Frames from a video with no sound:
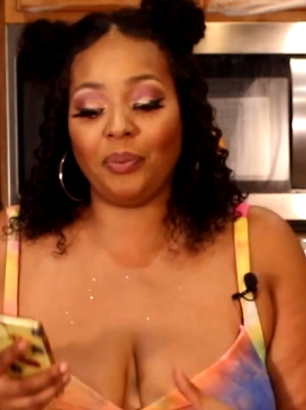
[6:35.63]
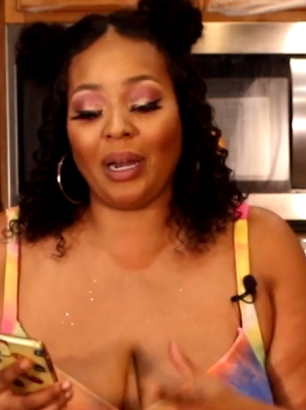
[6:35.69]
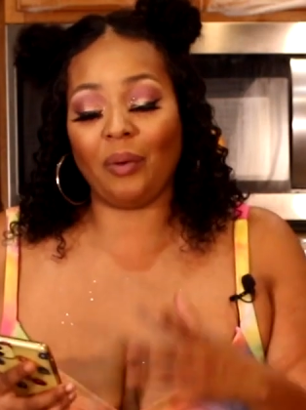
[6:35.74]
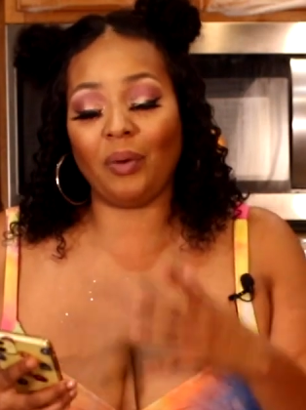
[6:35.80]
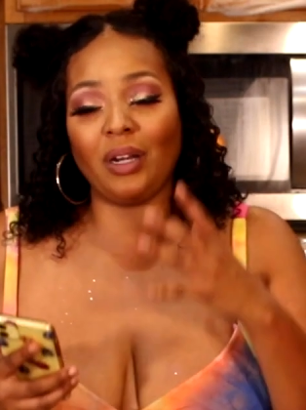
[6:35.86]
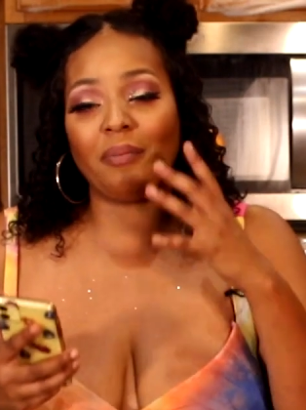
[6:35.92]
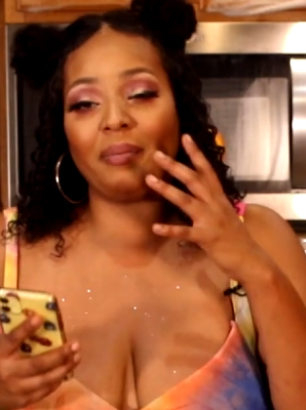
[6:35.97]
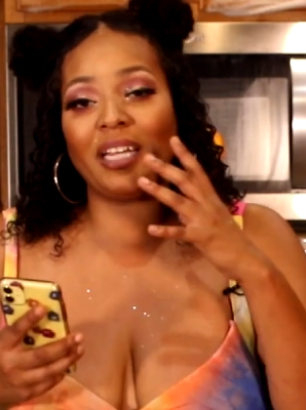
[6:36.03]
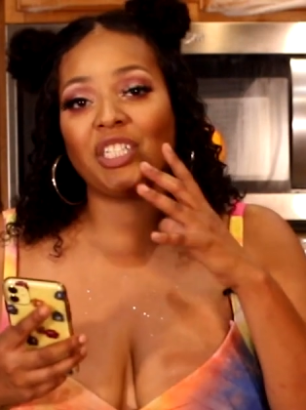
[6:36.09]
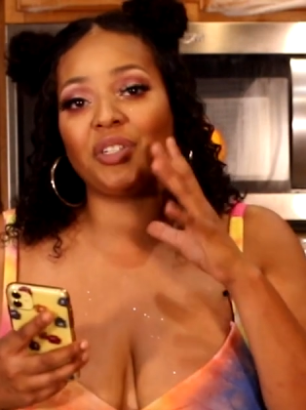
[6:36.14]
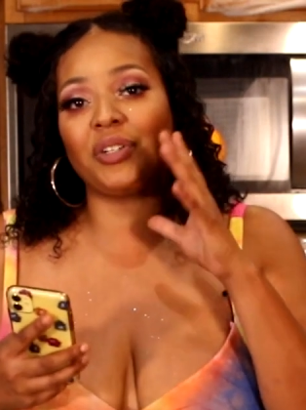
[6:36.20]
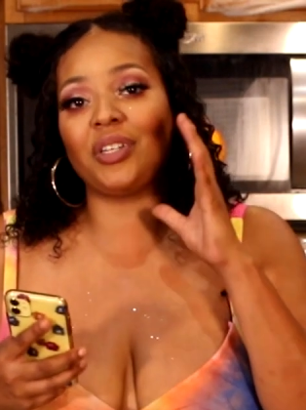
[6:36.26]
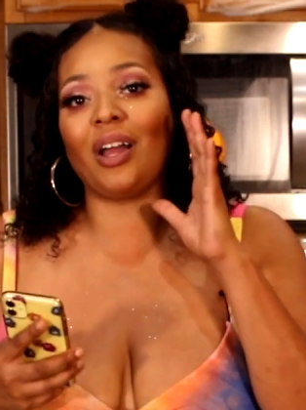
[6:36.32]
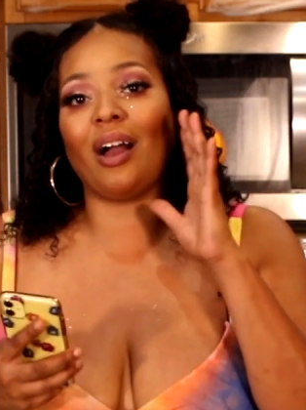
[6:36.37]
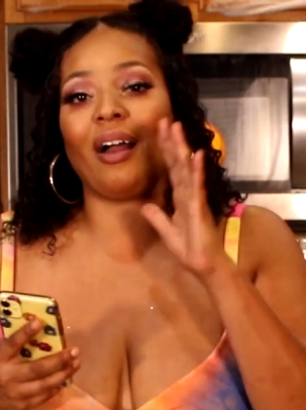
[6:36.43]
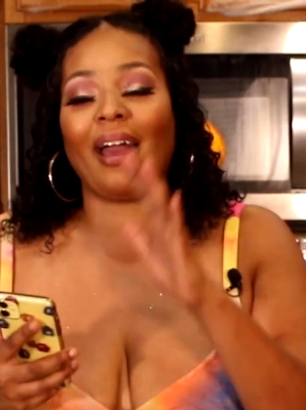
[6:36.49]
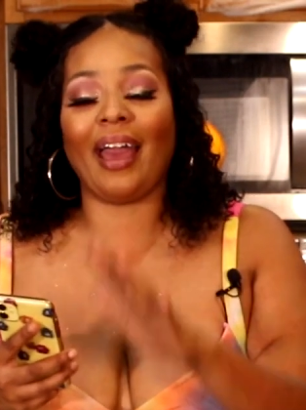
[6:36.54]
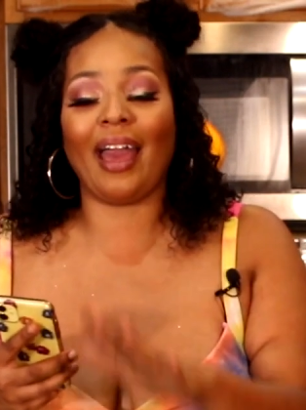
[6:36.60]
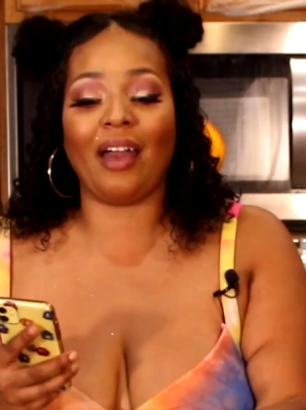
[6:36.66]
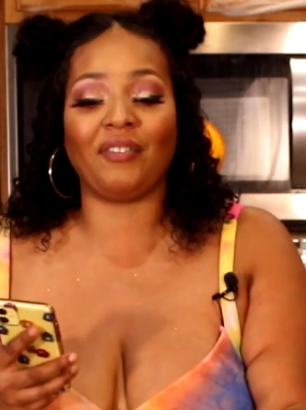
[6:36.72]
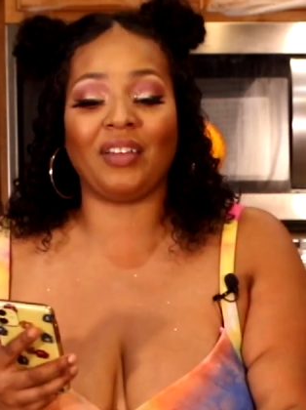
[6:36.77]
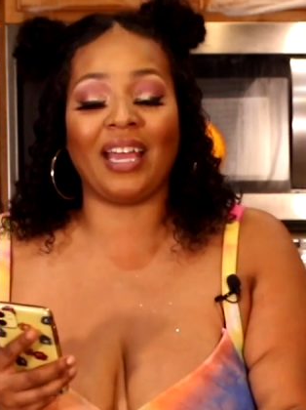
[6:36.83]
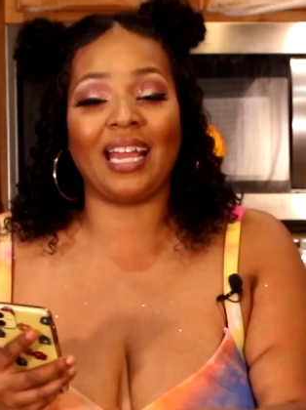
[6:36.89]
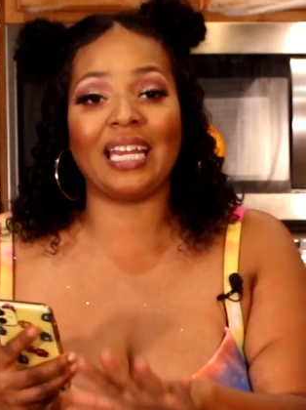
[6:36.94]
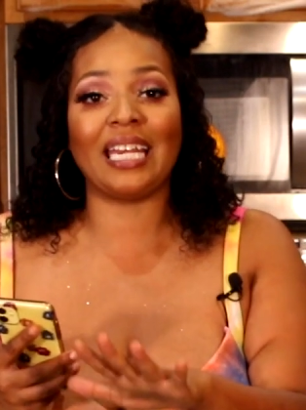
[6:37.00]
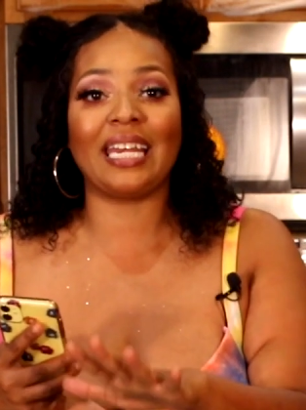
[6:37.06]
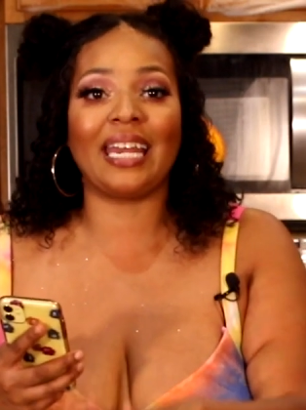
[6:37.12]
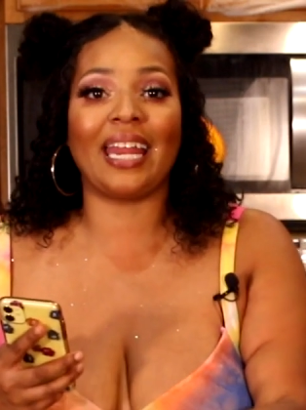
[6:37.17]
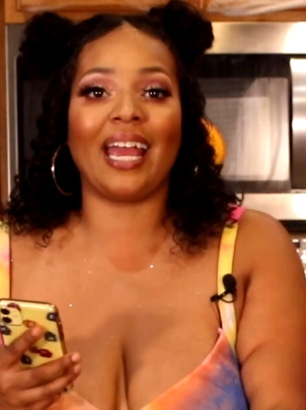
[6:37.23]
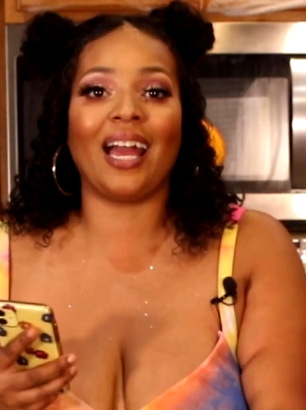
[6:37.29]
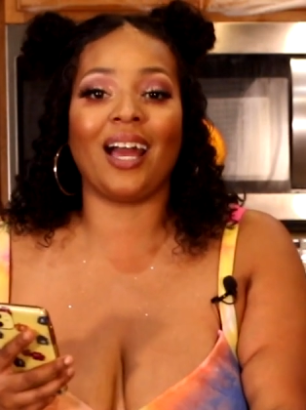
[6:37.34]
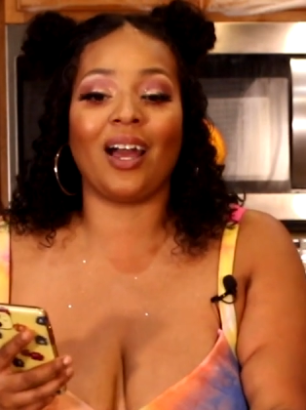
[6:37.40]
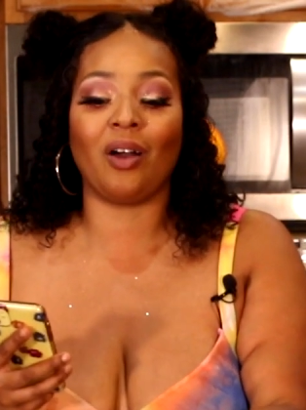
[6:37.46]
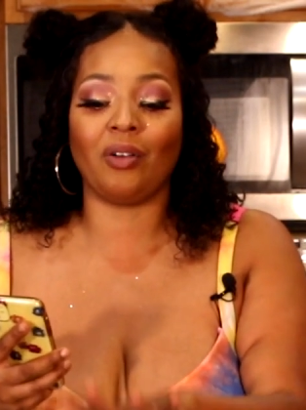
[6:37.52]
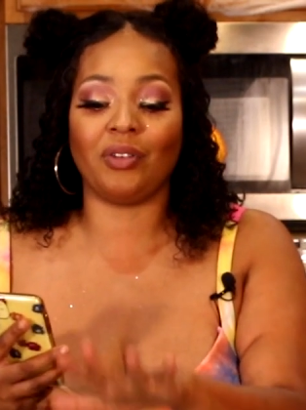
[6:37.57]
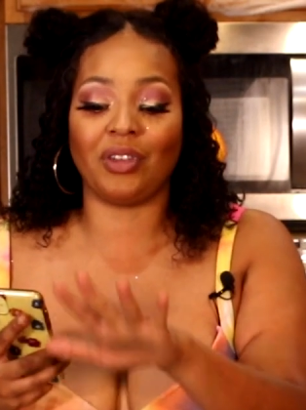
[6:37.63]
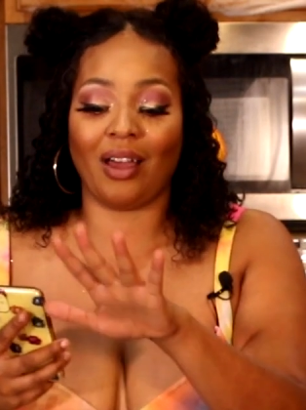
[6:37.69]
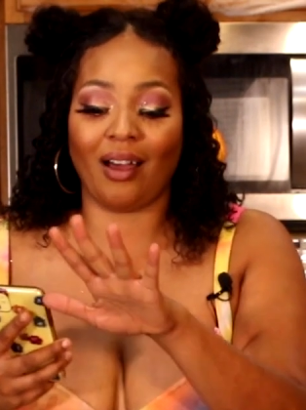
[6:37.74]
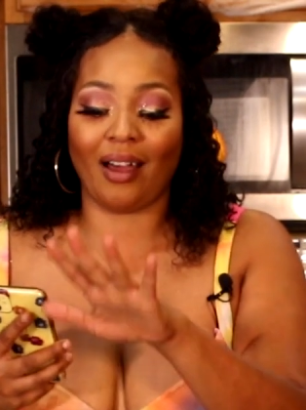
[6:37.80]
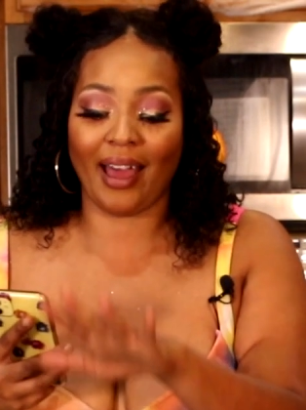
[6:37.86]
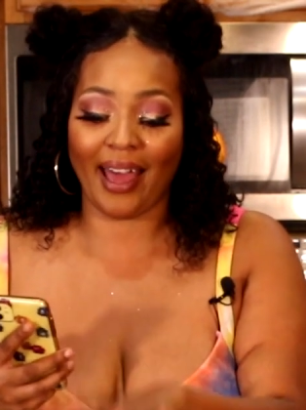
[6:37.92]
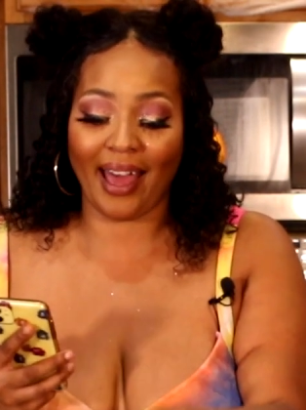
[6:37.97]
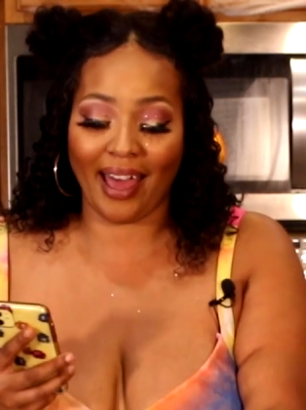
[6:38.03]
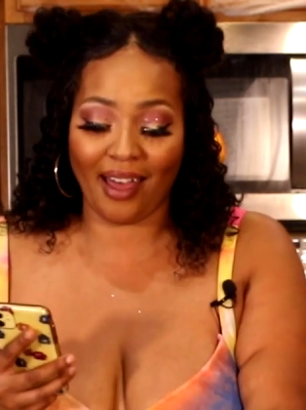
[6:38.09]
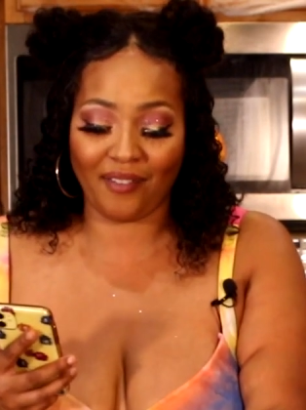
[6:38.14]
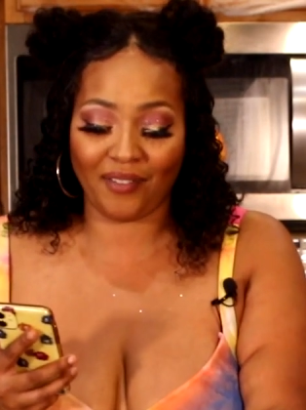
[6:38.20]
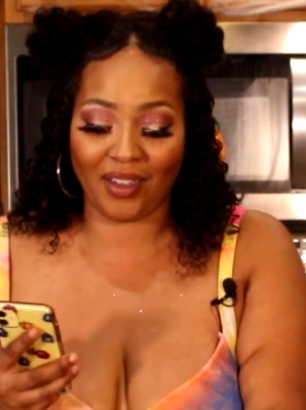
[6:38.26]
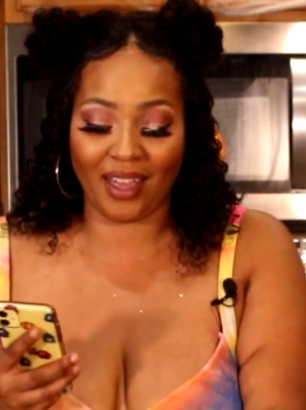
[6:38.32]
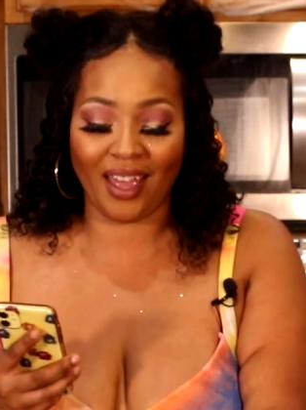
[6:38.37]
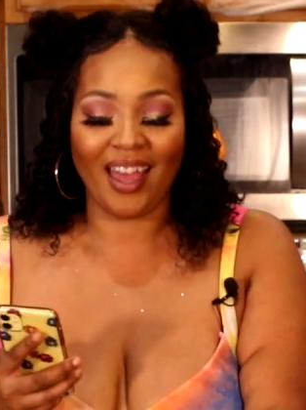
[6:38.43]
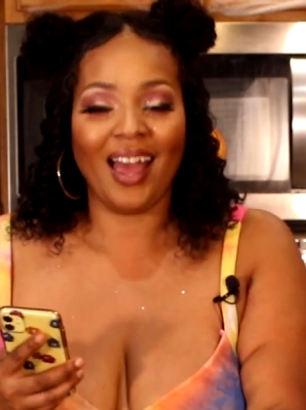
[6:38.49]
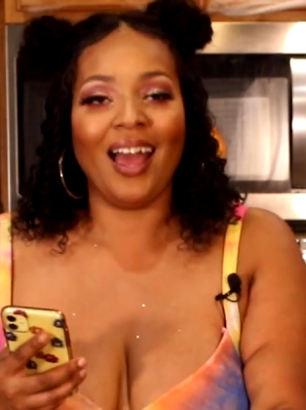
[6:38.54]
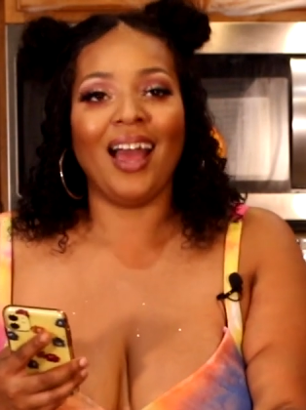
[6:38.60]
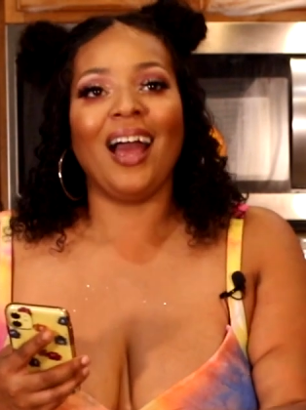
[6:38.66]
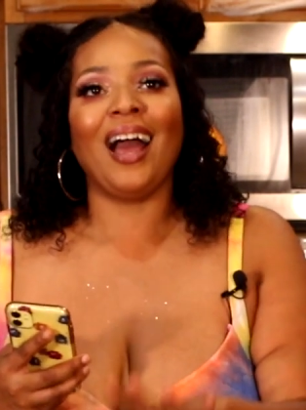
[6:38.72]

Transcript: But I want to make sure y'all have it, and now y'all have it.